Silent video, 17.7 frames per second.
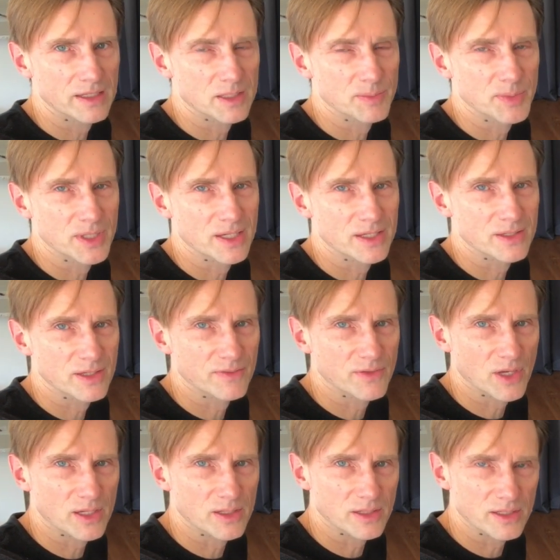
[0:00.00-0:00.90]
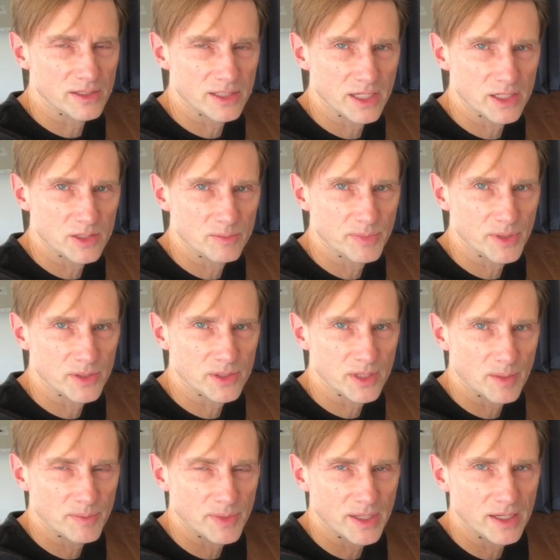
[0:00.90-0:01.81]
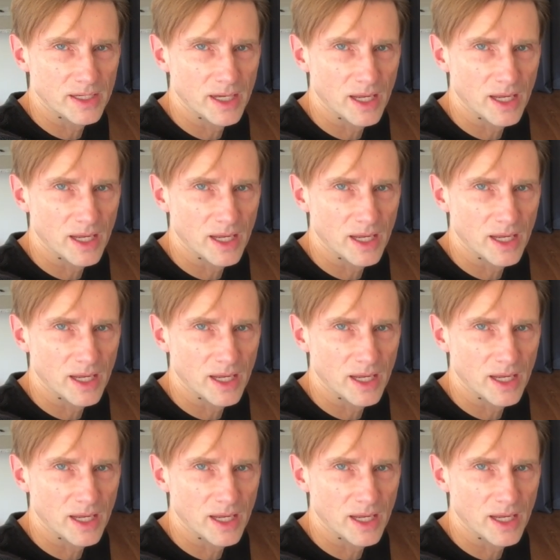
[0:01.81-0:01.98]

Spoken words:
it's because they've got a little tension built up and it